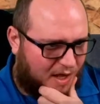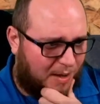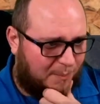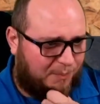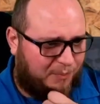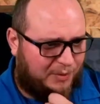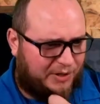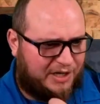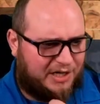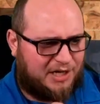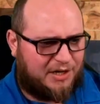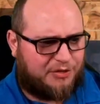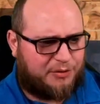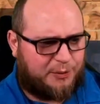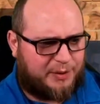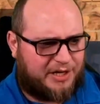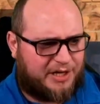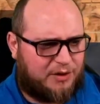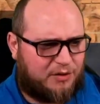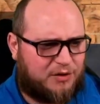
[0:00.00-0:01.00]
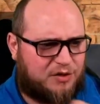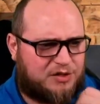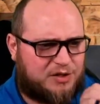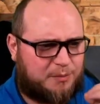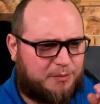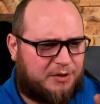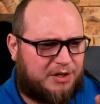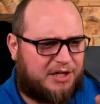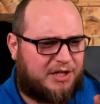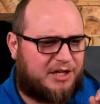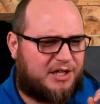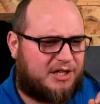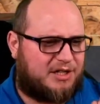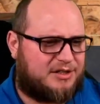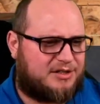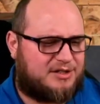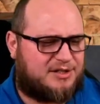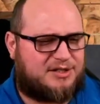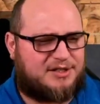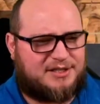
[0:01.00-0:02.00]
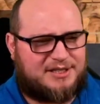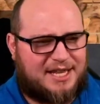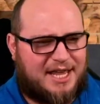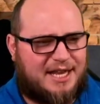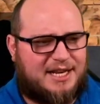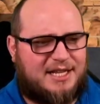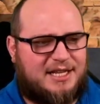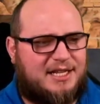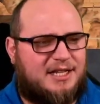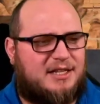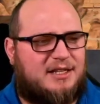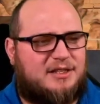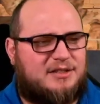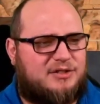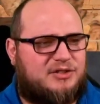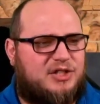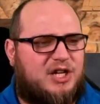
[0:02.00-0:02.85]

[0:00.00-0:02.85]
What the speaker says: I'm bringing in 3 healers. I'm bringing in steady